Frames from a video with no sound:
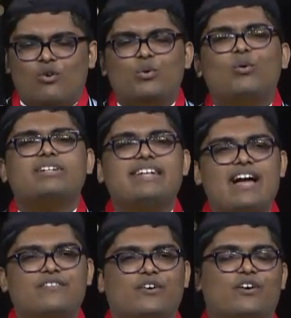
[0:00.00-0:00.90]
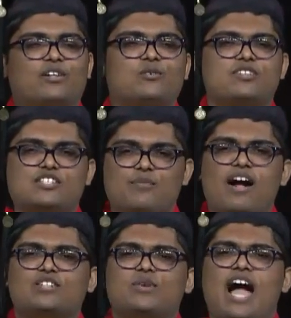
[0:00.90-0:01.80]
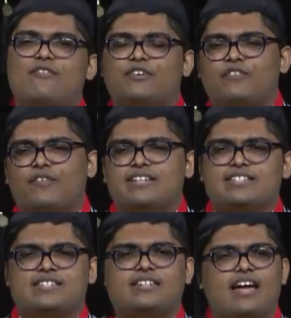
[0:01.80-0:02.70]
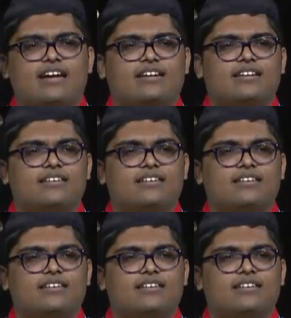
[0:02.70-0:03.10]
we will never lose the smiles we have on our faces today.